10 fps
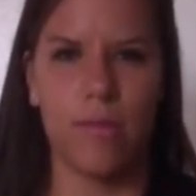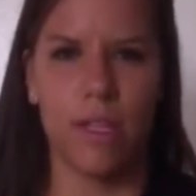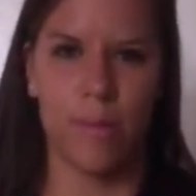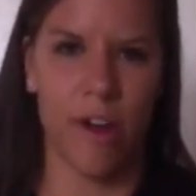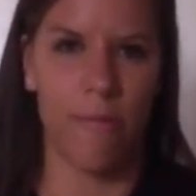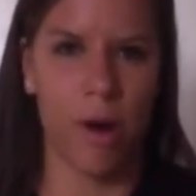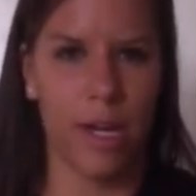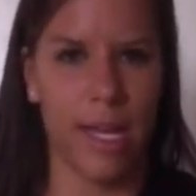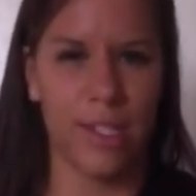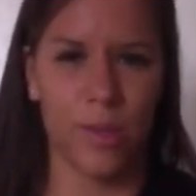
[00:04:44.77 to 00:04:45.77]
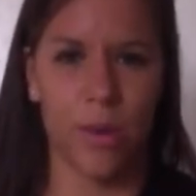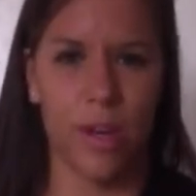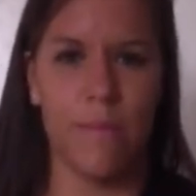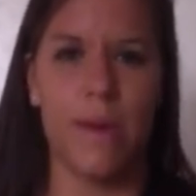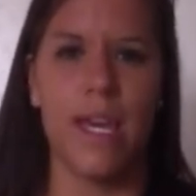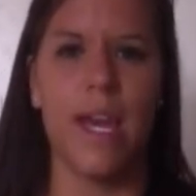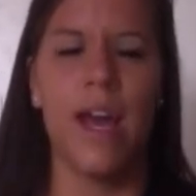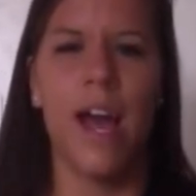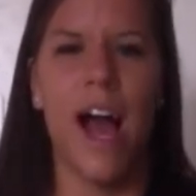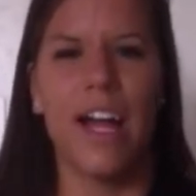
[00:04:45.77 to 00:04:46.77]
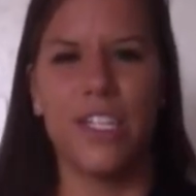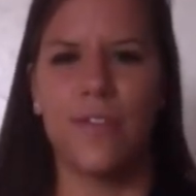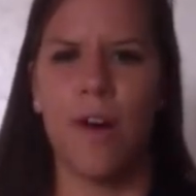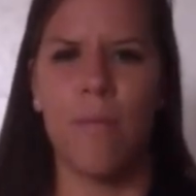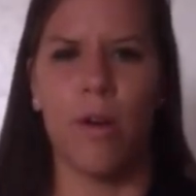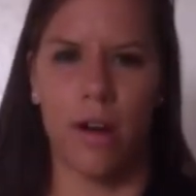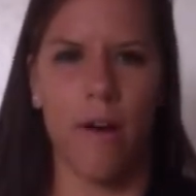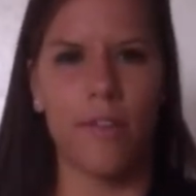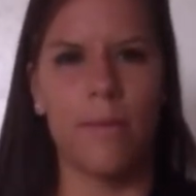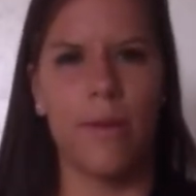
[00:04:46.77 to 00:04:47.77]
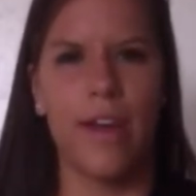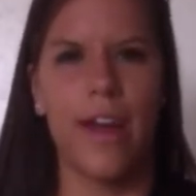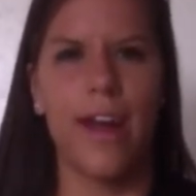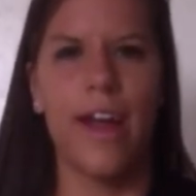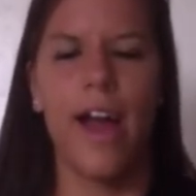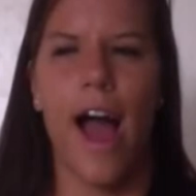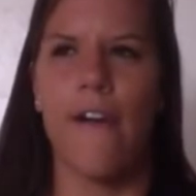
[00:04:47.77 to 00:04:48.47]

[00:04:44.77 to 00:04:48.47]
the pref party at sorority B, I just felt more comfortable there.